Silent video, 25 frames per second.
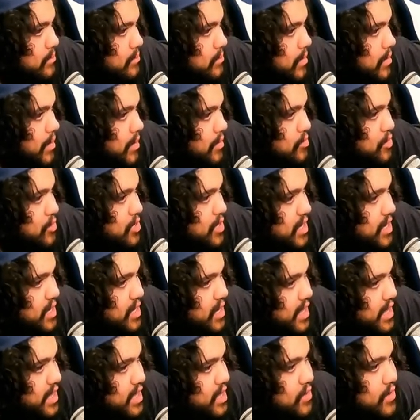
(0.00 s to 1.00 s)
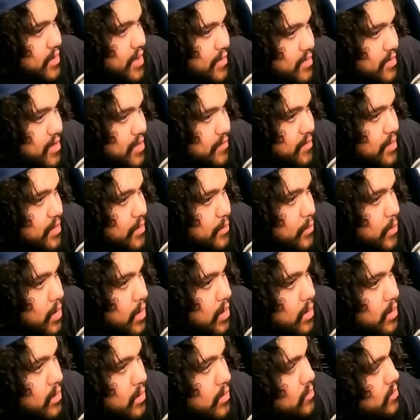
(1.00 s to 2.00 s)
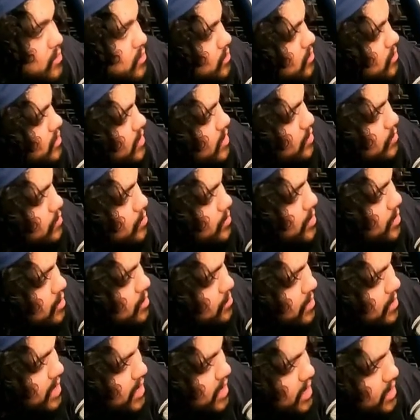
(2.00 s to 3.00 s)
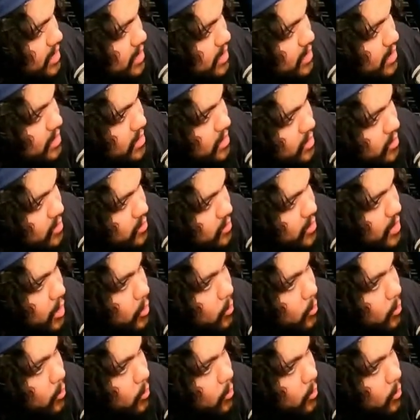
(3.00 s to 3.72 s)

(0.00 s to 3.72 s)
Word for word: how she didn't like you to have stuff on the walls, the inspiration behind the. Studio. Oh, okay,